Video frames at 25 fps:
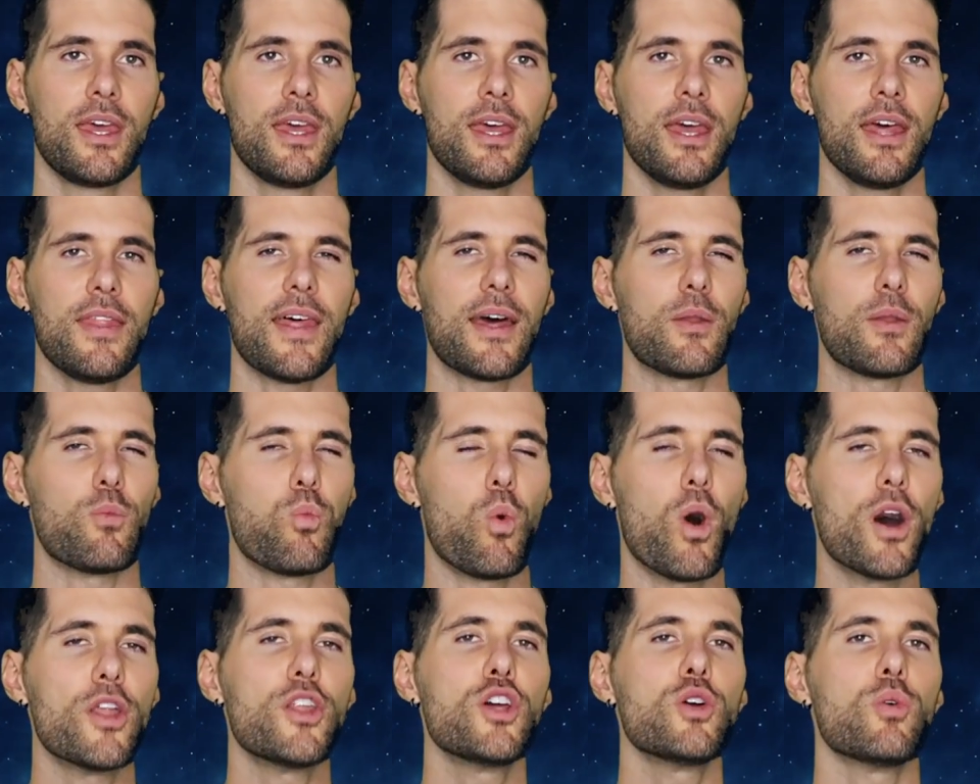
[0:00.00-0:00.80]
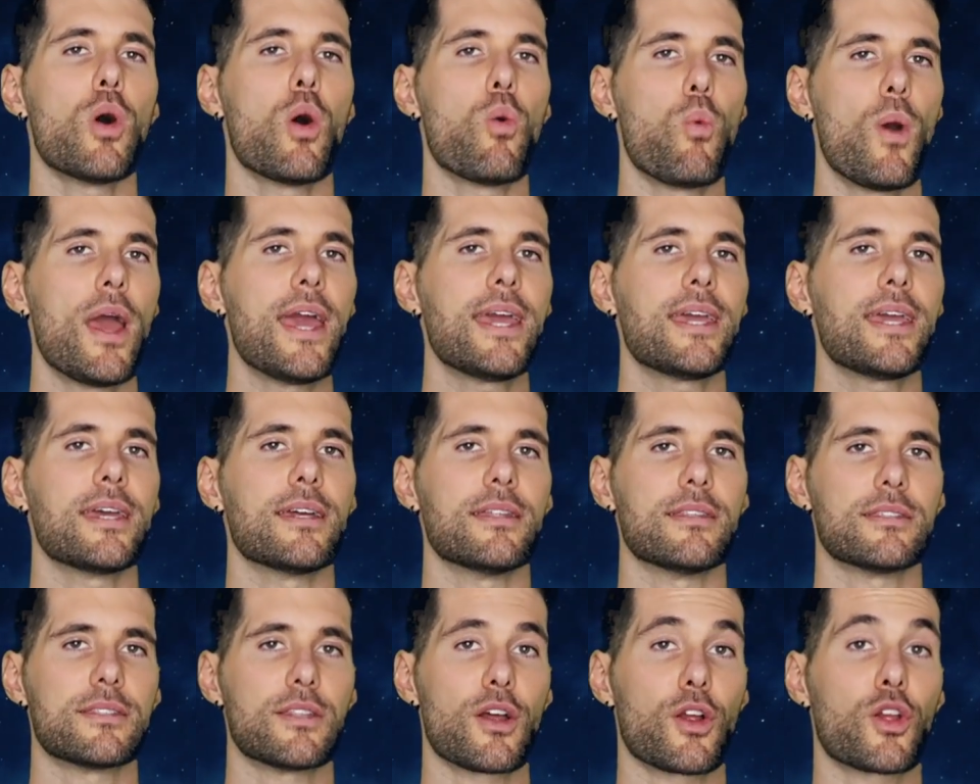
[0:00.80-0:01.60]
that one who
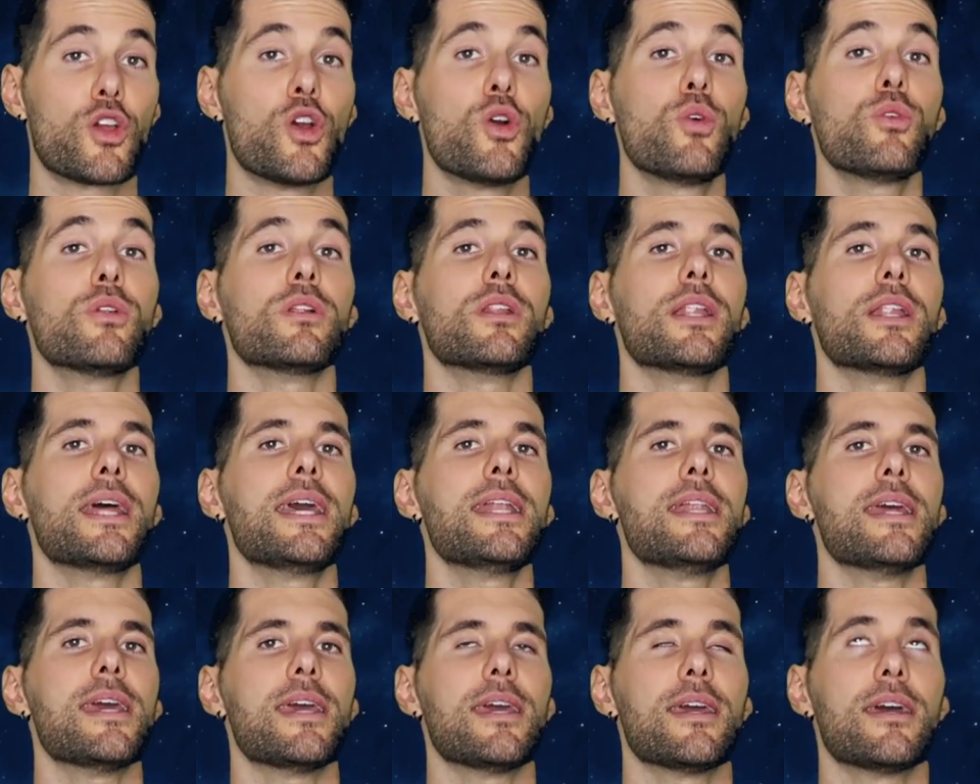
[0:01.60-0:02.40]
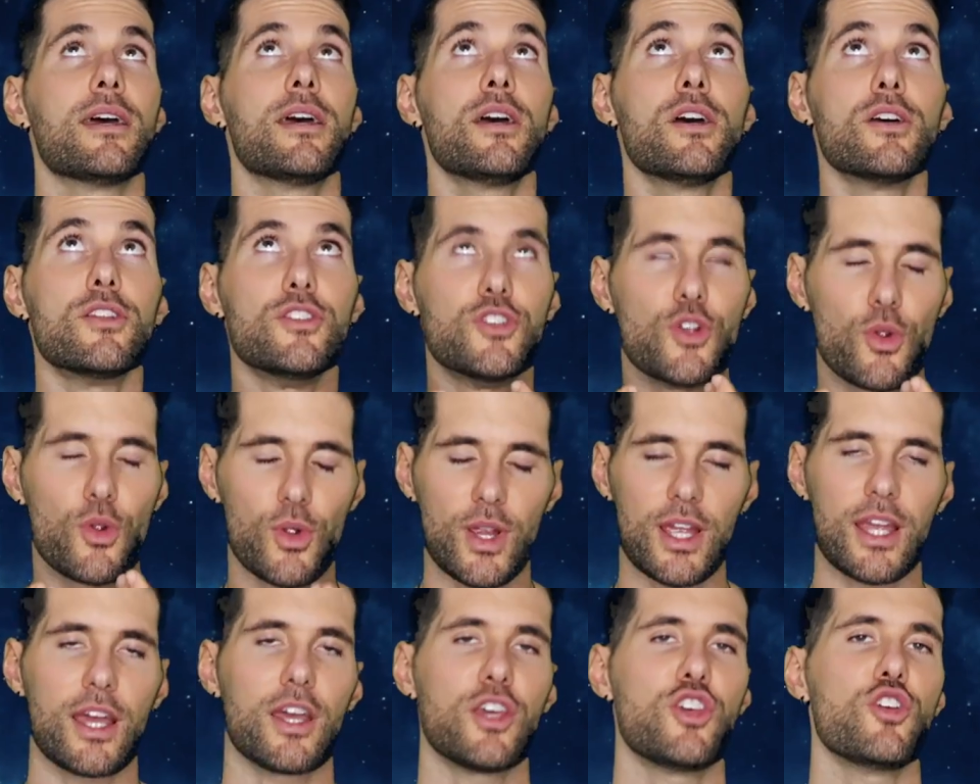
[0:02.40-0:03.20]
awakens their Kundalini
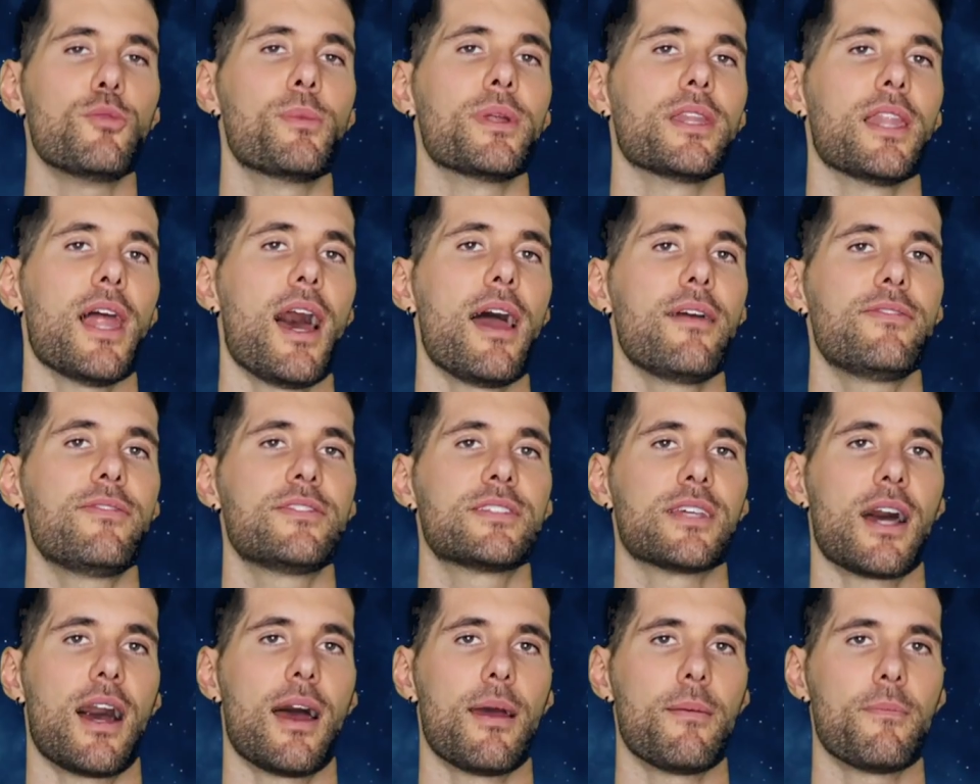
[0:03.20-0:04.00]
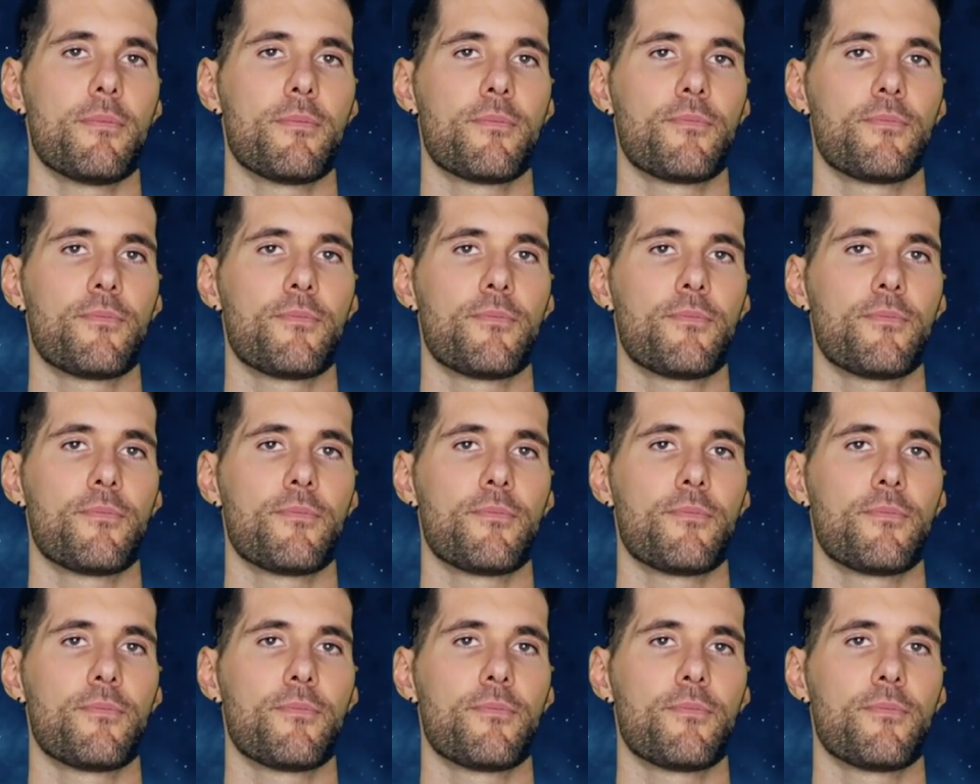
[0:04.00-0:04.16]
during a human lifetime